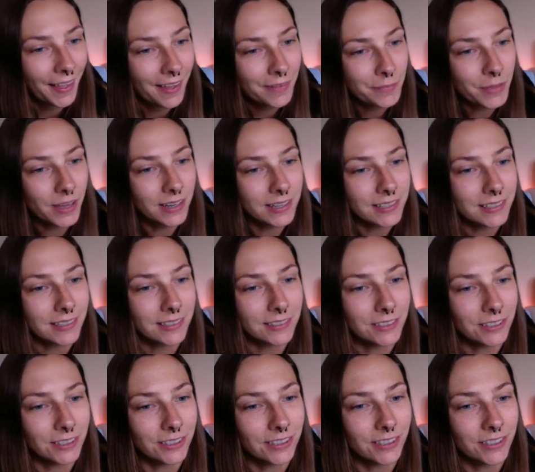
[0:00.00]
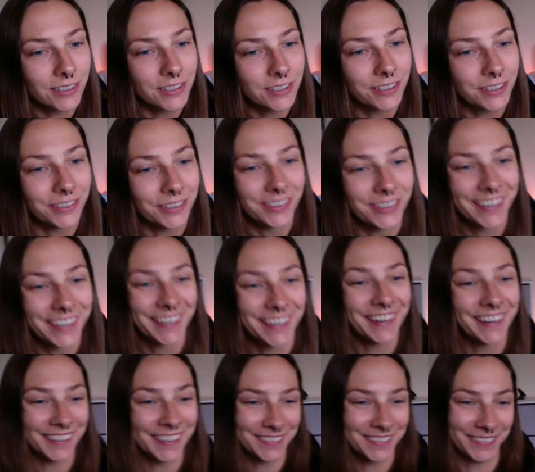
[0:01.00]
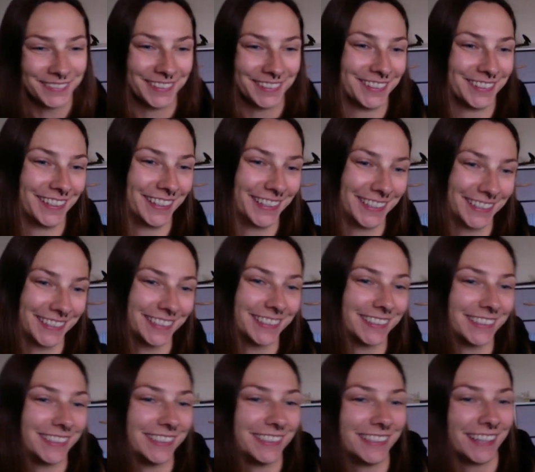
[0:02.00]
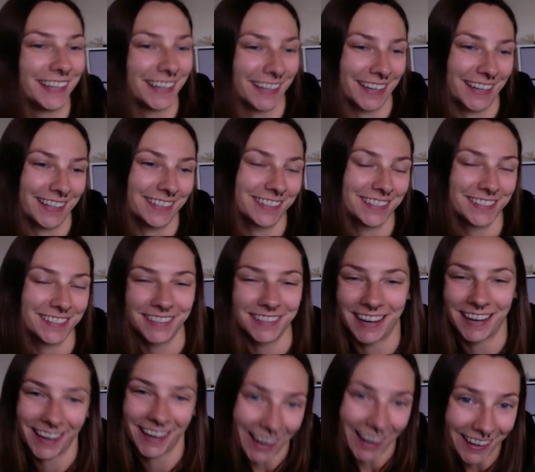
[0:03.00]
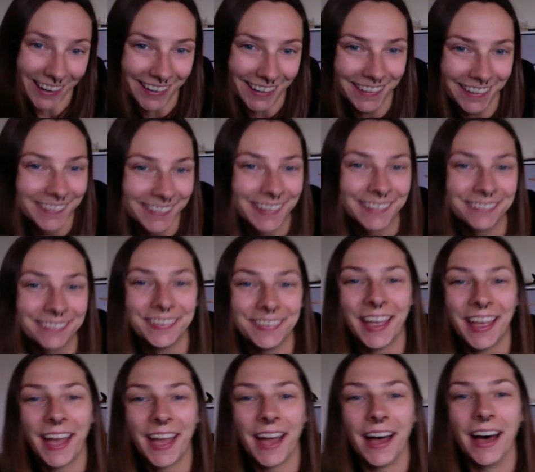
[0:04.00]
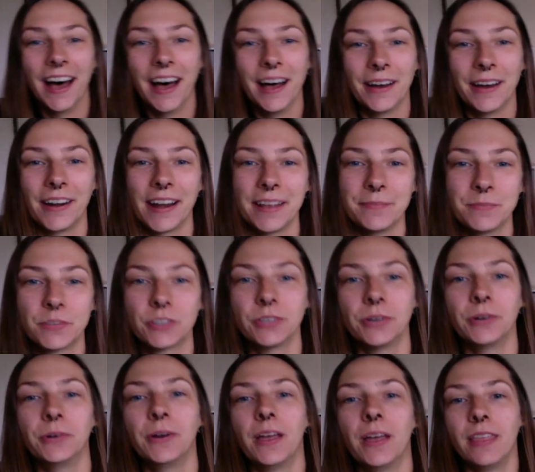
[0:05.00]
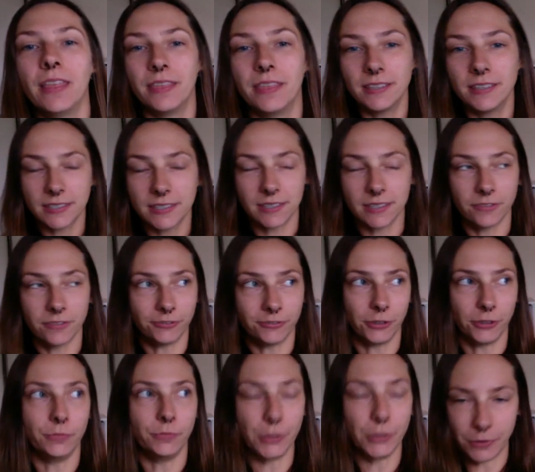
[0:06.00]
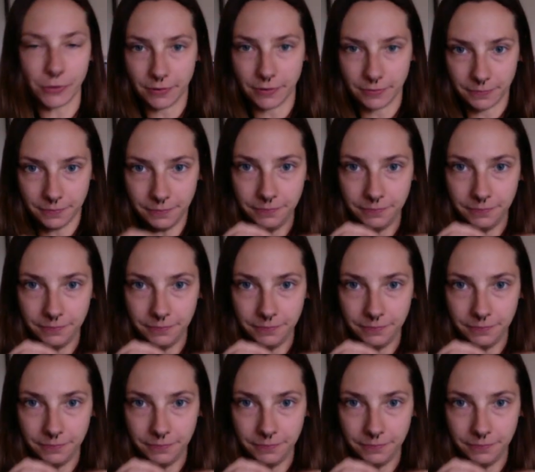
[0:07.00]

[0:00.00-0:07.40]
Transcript: Bonnie says you can also connect with the dogs in the Akash. I can. Uh, all right, so this full moon,